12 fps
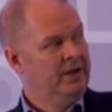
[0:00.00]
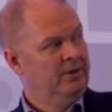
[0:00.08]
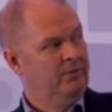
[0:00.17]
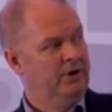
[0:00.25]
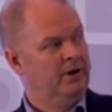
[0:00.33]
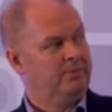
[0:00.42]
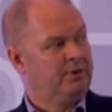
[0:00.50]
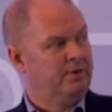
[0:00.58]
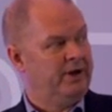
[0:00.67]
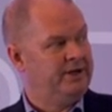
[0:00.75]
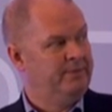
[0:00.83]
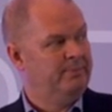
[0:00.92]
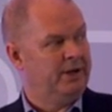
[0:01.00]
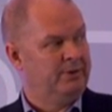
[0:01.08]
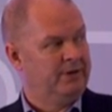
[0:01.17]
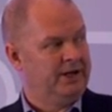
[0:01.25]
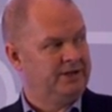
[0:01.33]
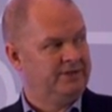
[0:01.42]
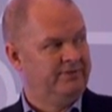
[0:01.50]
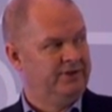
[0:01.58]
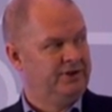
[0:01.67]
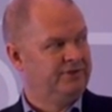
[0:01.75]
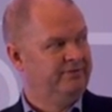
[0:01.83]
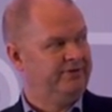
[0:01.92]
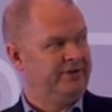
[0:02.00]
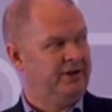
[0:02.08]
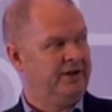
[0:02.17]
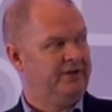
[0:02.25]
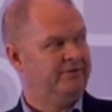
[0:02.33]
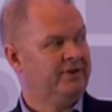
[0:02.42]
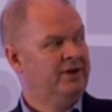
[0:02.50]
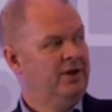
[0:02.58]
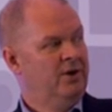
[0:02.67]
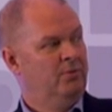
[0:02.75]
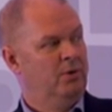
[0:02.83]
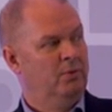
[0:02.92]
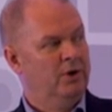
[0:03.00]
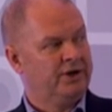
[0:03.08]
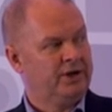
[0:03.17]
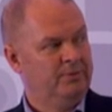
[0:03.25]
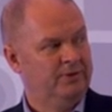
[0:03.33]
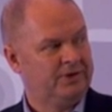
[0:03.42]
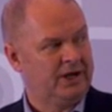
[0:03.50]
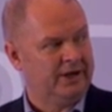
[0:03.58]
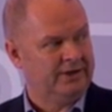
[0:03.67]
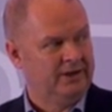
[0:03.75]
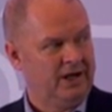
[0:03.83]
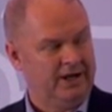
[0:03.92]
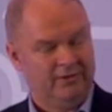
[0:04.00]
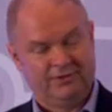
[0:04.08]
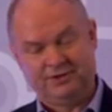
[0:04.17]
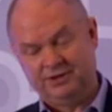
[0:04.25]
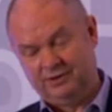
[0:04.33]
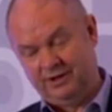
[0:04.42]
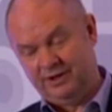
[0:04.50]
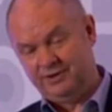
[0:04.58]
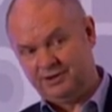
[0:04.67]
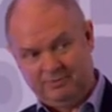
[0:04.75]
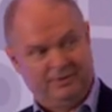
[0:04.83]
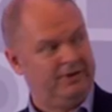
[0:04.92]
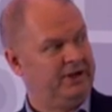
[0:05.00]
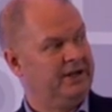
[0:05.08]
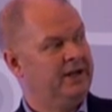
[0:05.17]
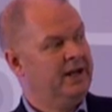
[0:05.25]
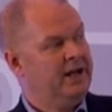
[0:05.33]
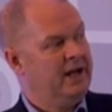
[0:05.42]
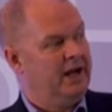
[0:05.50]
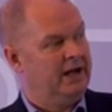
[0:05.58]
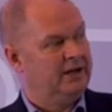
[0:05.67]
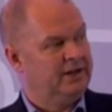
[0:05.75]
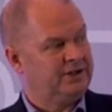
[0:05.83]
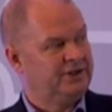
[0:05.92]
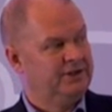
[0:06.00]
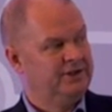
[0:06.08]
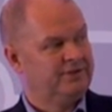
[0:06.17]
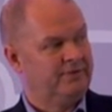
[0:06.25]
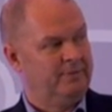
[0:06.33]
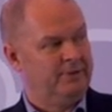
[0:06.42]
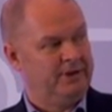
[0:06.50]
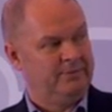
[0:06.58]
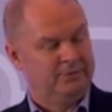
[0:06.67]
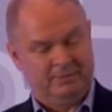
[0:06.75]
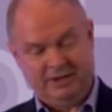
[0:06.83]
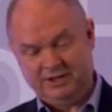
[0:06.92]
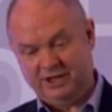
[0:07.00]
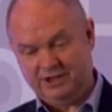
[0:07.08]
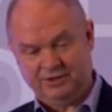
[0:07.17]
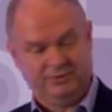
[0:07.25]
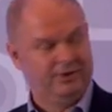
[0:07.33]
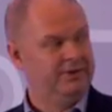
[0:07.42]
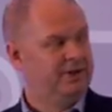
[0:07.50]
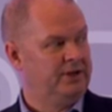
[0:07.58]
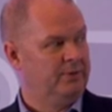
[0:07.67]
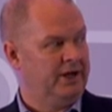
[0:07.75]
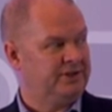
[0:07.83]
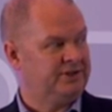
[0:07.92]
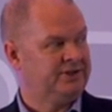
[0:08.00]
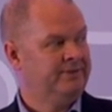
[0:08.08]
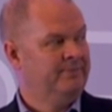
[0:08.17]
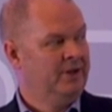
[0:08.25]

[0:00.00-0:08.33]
We're upgrading Powergate to version 5. We're working with Cardinal Health to learn some of the lessons from the implementation within the US.